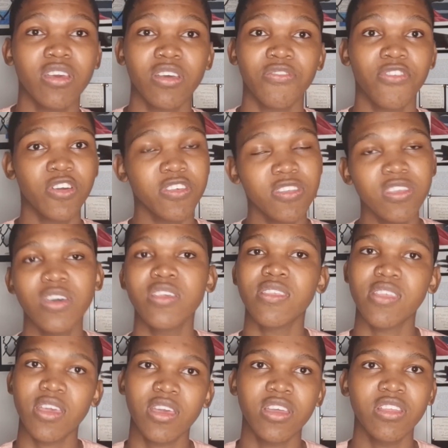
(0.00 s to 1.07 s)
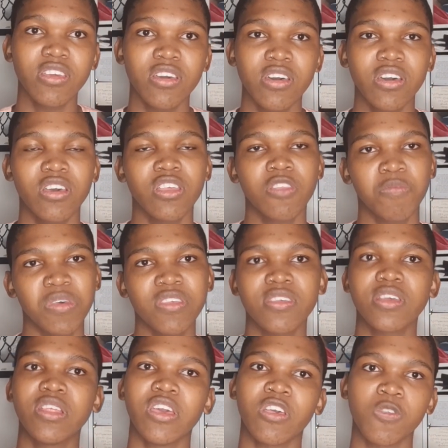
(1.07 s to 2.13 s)
First year and second year, it's
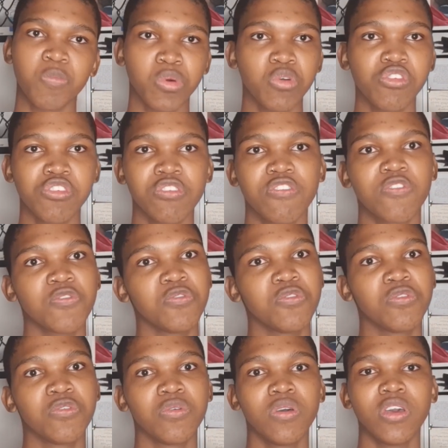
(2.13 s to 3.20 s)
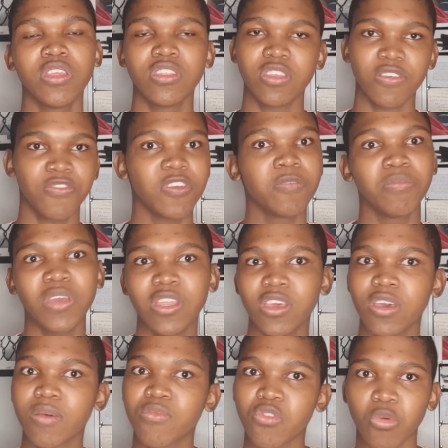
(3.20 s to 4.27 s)
basically exposure to different
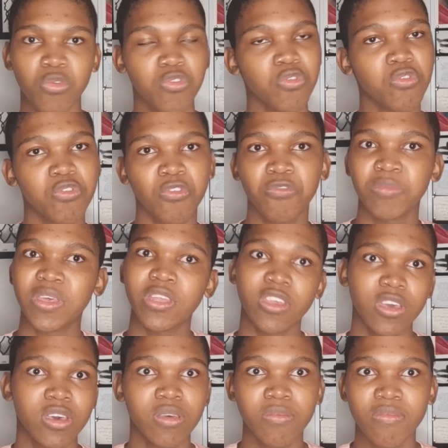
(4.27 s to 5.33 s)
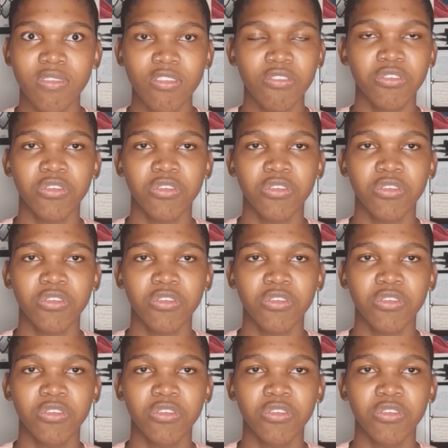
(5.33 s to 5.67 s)
mediums, all sorts of mediums,